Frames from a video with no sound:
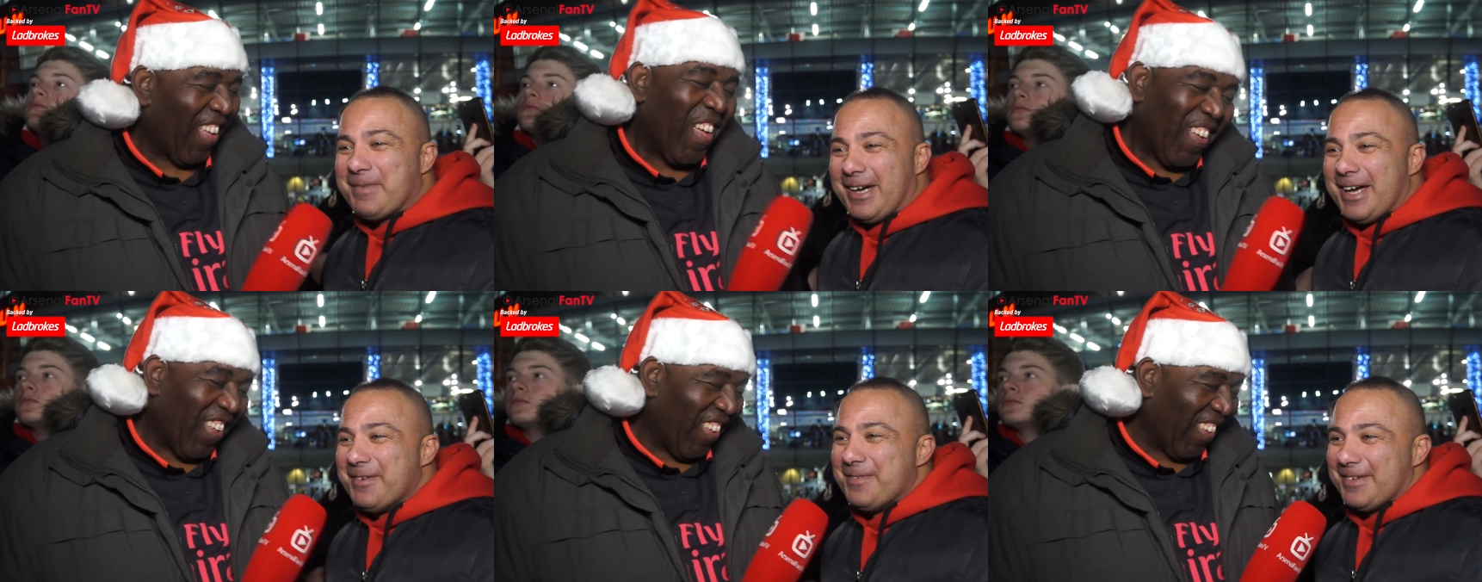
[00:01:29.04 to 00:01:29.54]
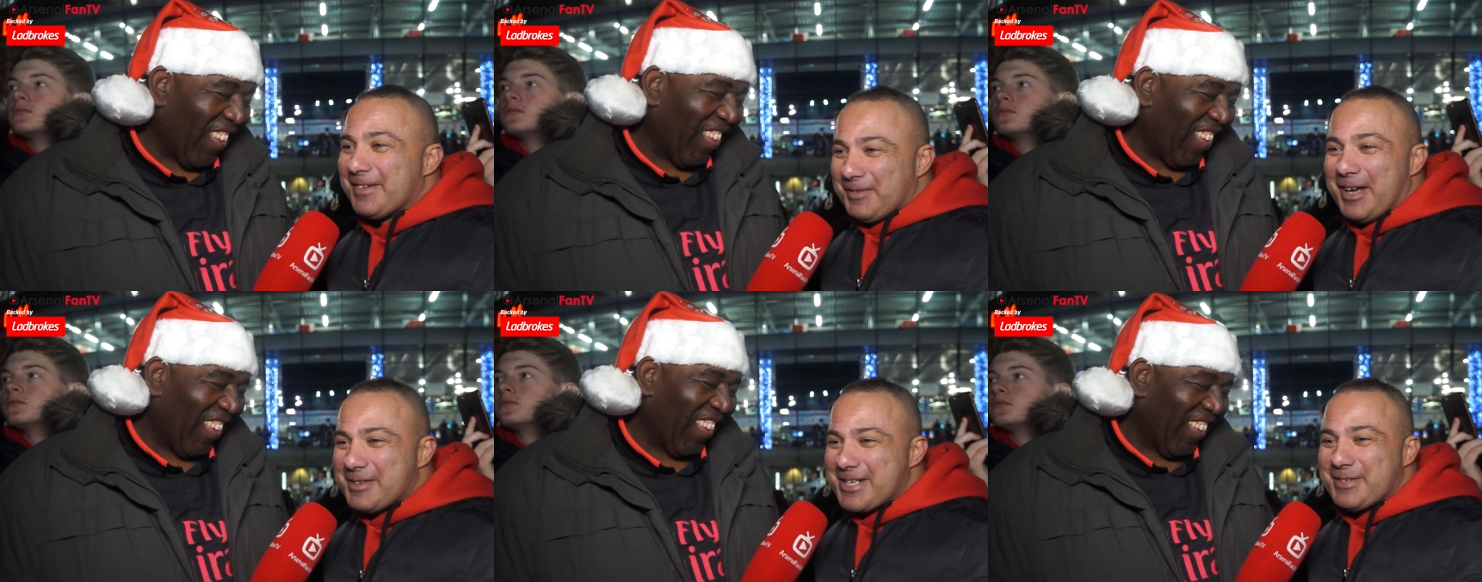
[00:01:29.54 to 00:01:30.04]
Speaker 1: But
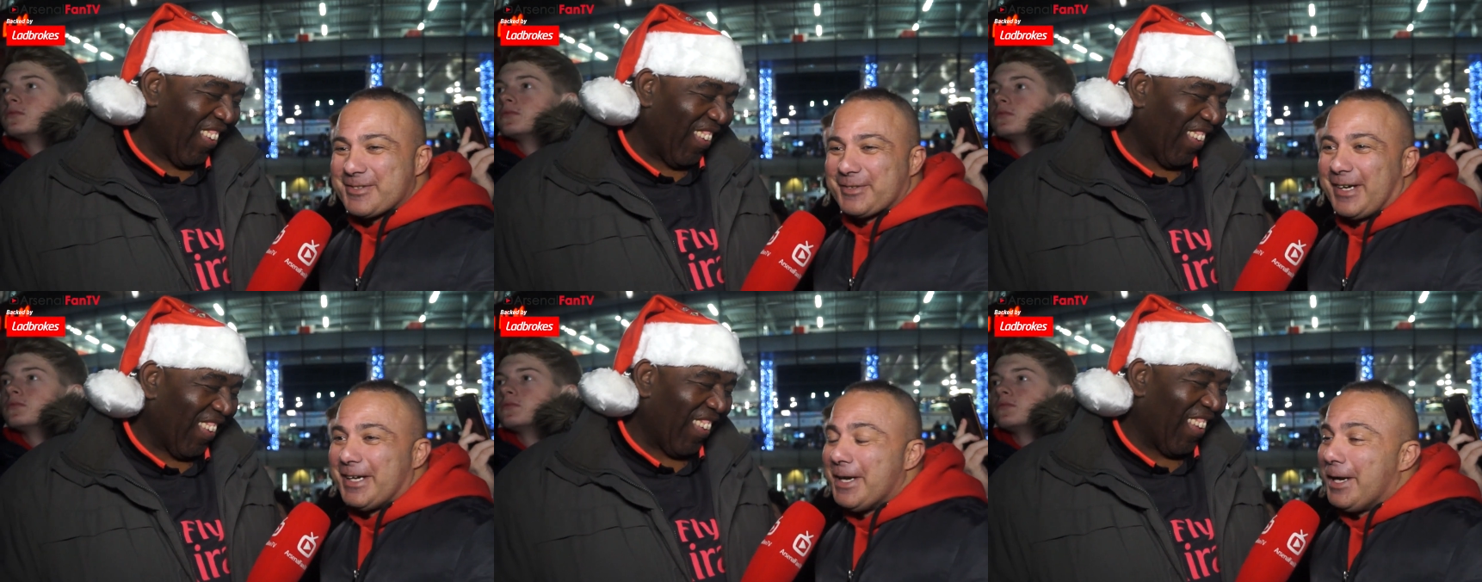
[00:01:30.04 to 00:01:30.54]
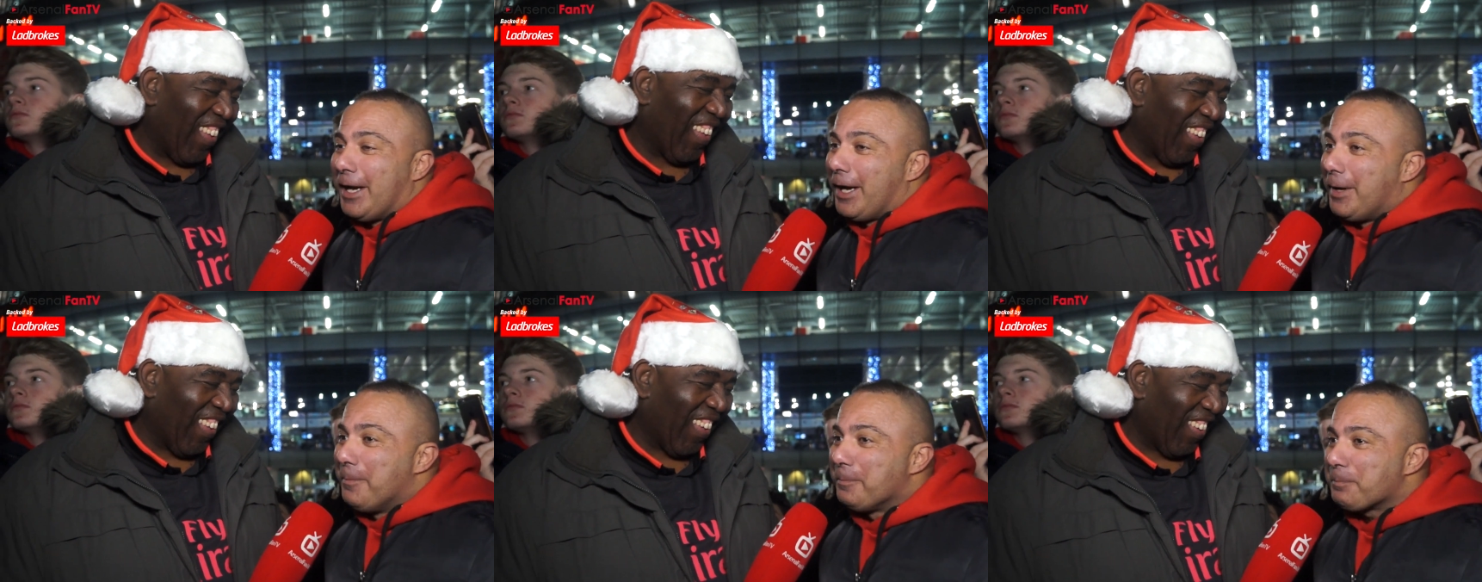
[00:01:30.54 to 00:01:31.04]
very generous of
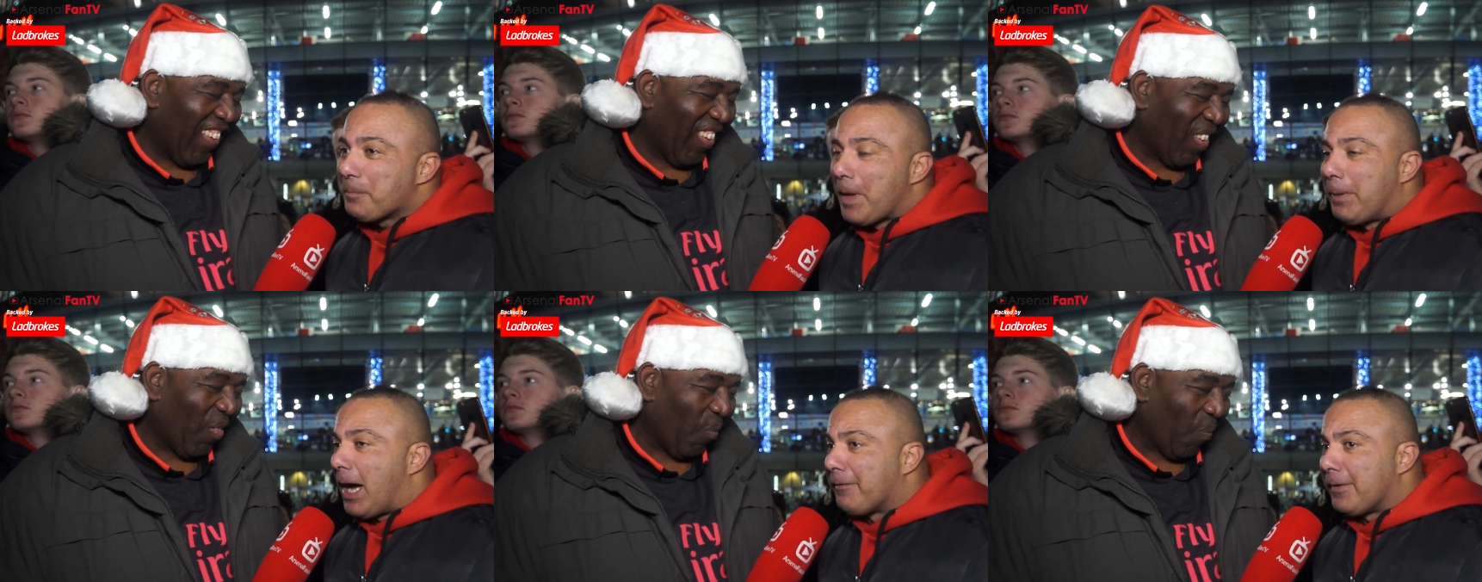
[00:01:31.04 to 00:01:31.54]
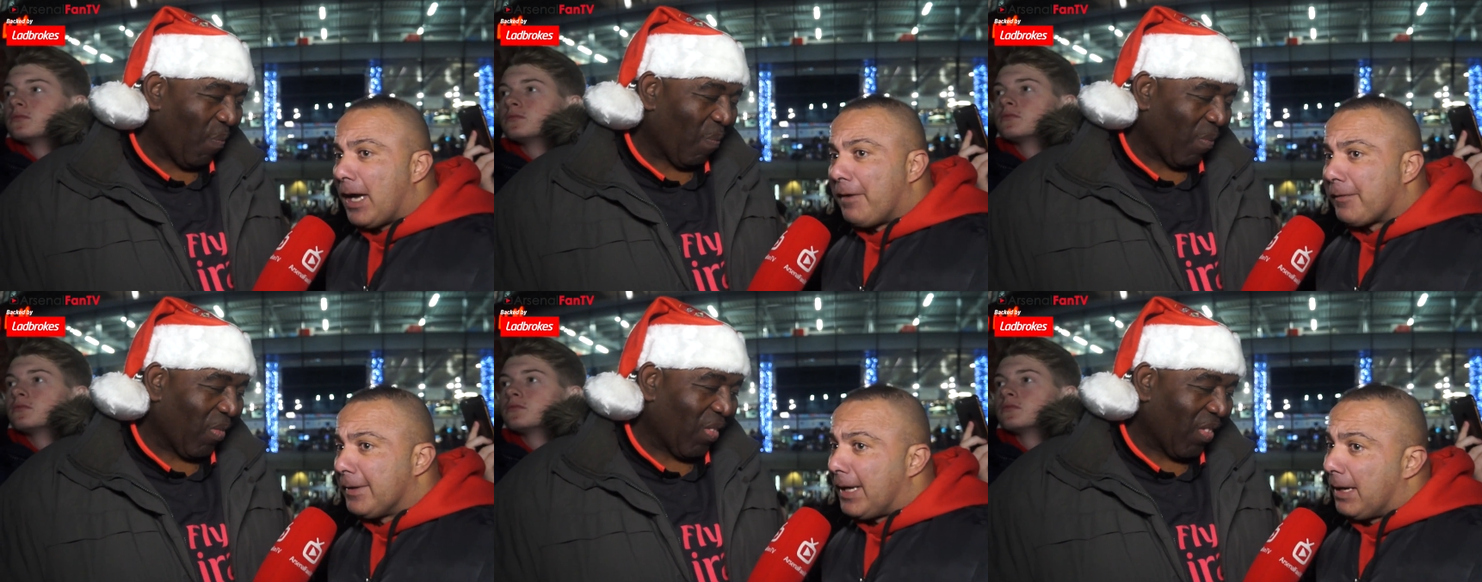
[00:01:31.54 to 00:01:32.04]
you. But other than